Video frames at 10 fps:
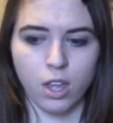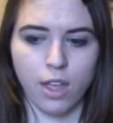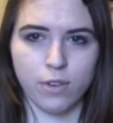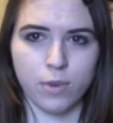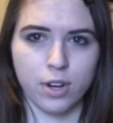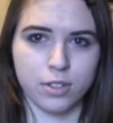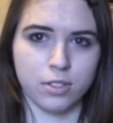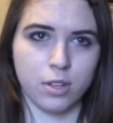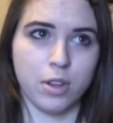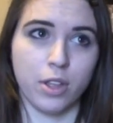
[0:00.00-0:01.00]
everyone
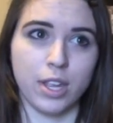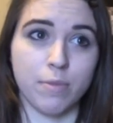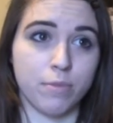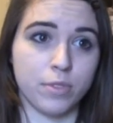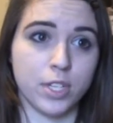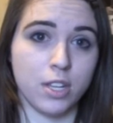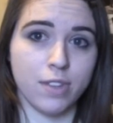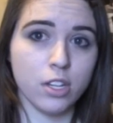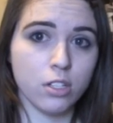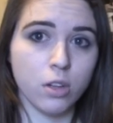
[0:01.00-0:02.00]
is, you know, like in
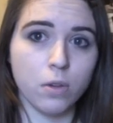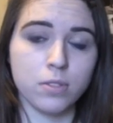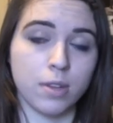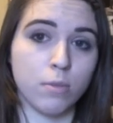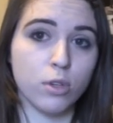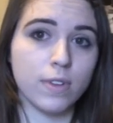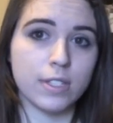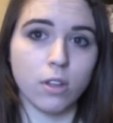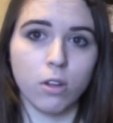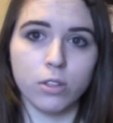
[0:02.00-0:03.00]
TV shows and
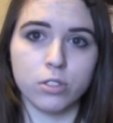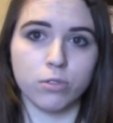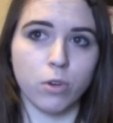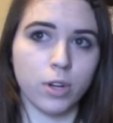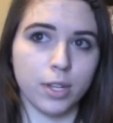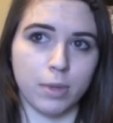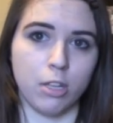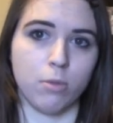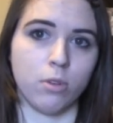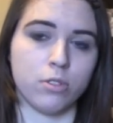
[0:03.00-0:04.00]
movies, all the
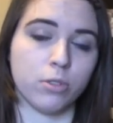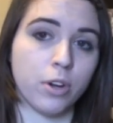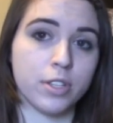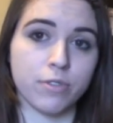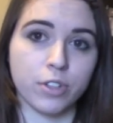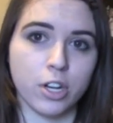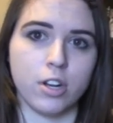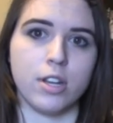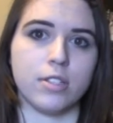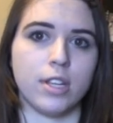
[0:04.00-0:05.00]
sororities and
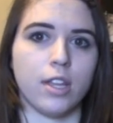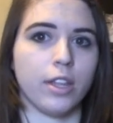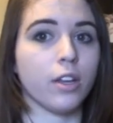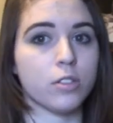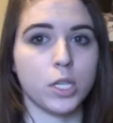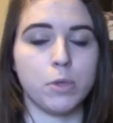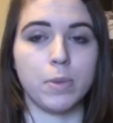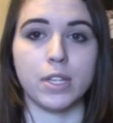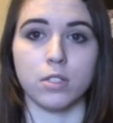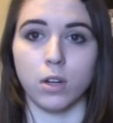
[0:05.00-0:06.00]
fraternities, they get like assumed to
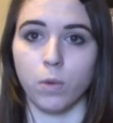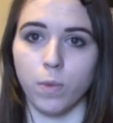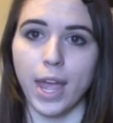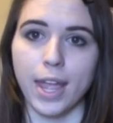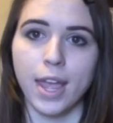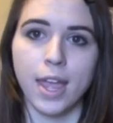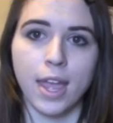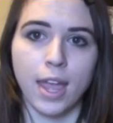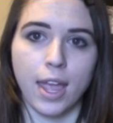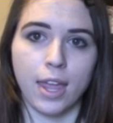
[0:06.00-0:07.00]
be a certain way.
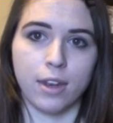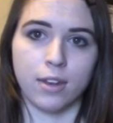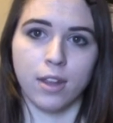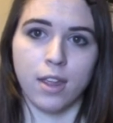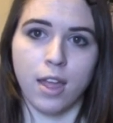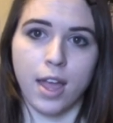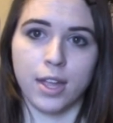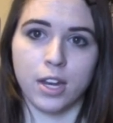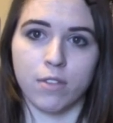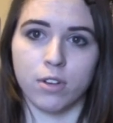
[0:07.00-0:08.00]
And I
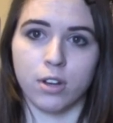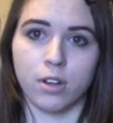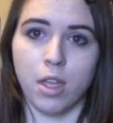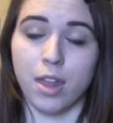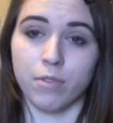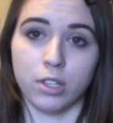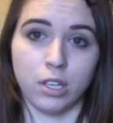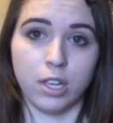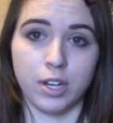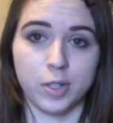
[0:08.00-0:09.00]
had never had
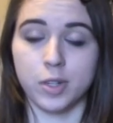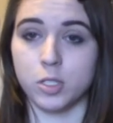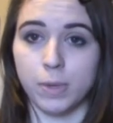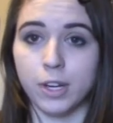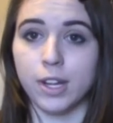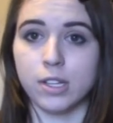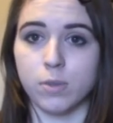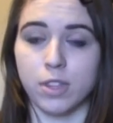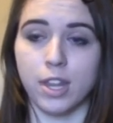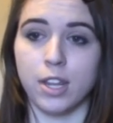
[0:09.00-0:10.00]
really any experience
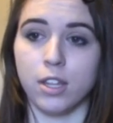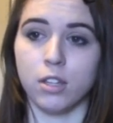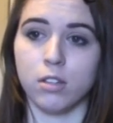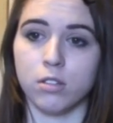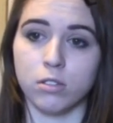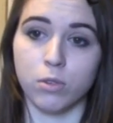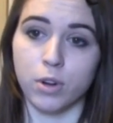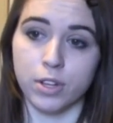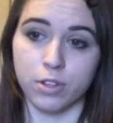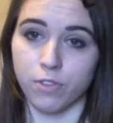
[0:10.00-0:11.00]
with any
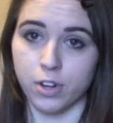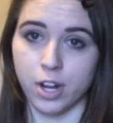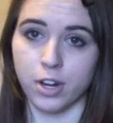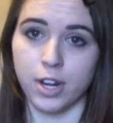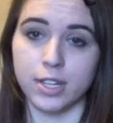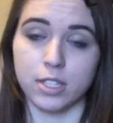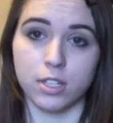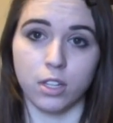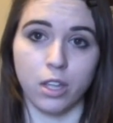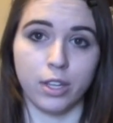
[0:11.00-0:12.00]
sororities or fraternities
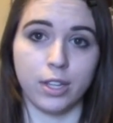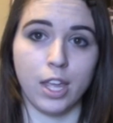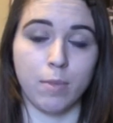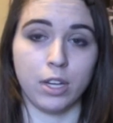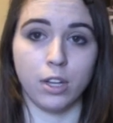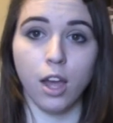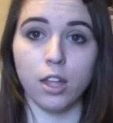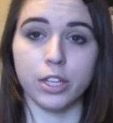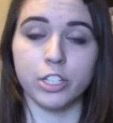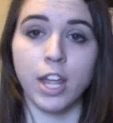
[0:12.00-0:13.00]
until I came into
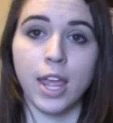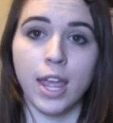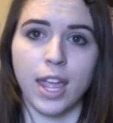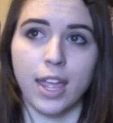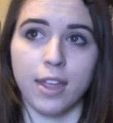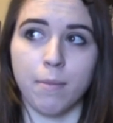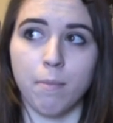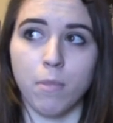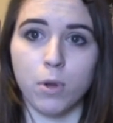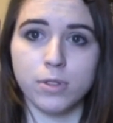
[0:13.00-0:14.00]
college.
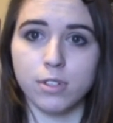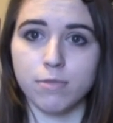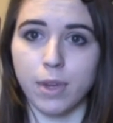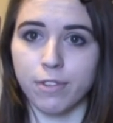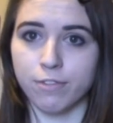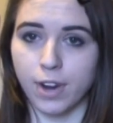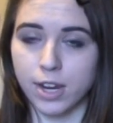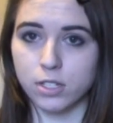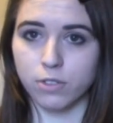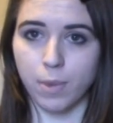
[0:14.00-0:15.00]
And most of my
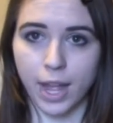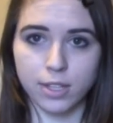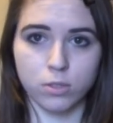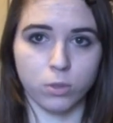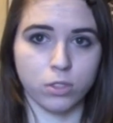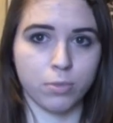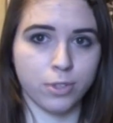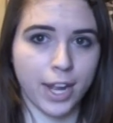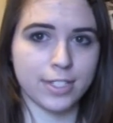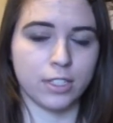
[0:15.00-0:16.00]
friends from high school
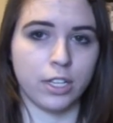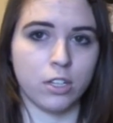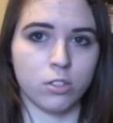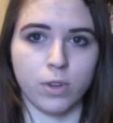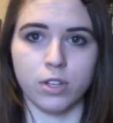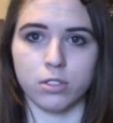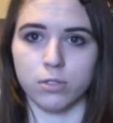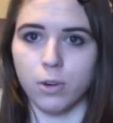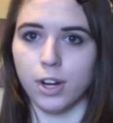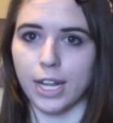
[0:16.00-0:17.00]
surprisingly joined a
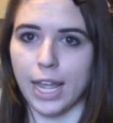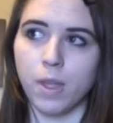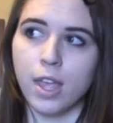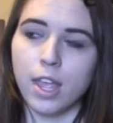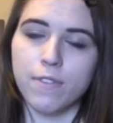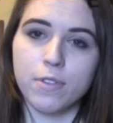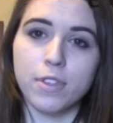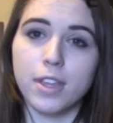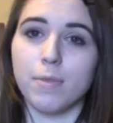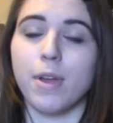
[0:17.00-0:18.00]
sorority. If you
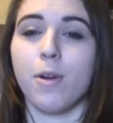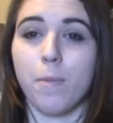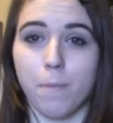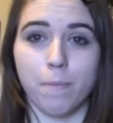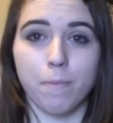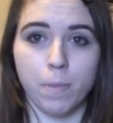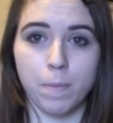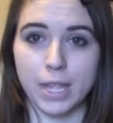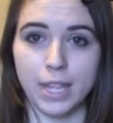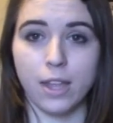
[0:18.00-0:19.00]
think about
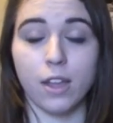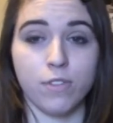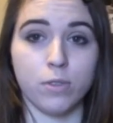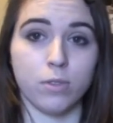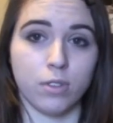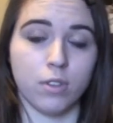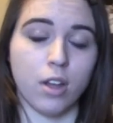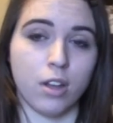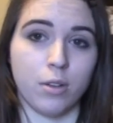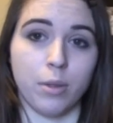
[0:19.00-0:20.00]
me, if you,
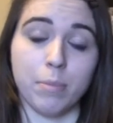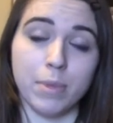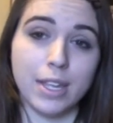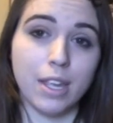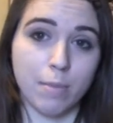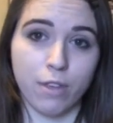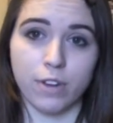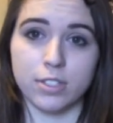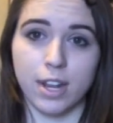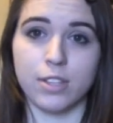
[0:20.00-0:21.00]
like me and my
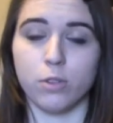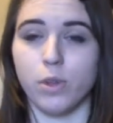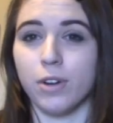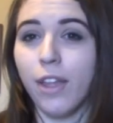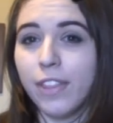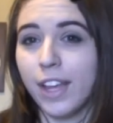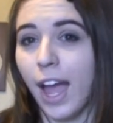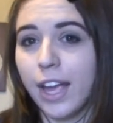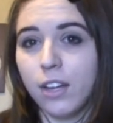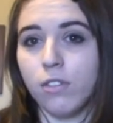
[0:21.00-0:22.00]
friends in high school, you're not the
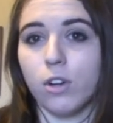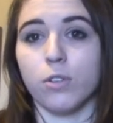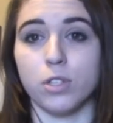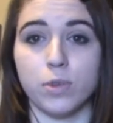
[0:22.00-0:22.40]
kind of girls you